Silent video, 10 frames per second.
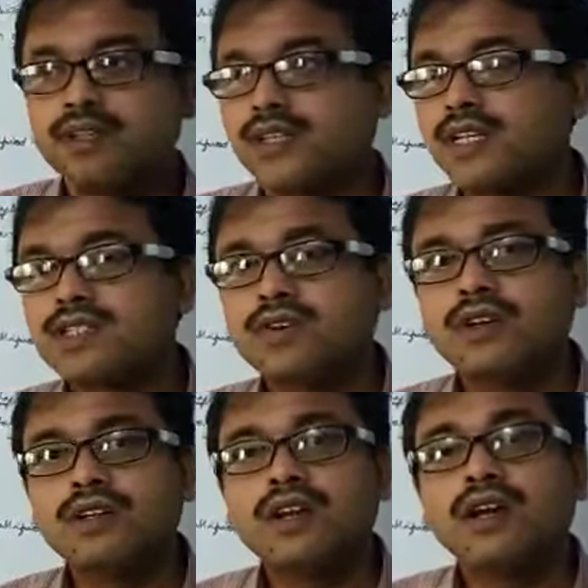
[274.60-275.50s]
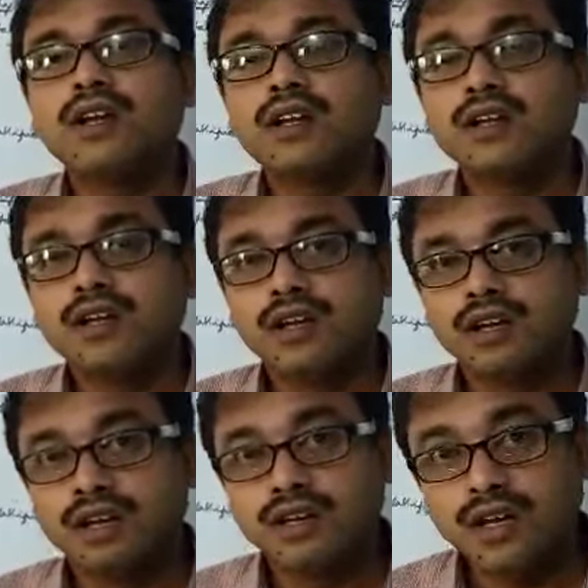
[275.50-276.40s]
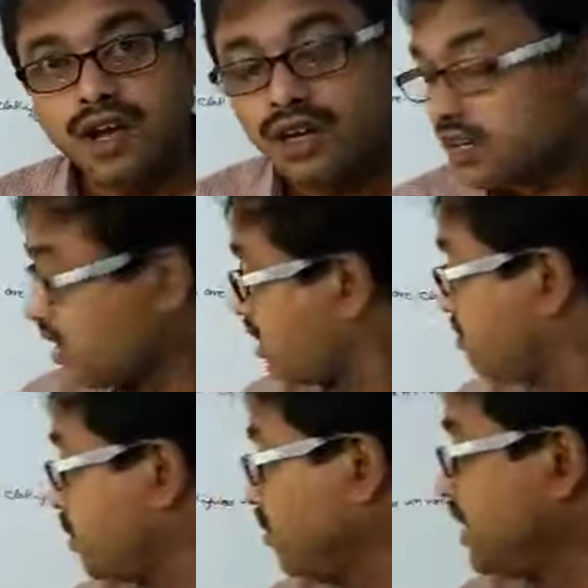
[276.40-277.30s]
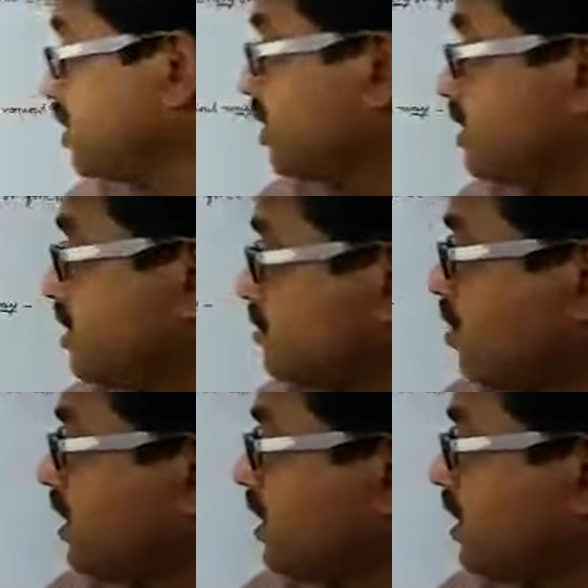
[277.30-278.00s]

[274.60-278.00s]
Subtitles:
that is called non-periodic changes. For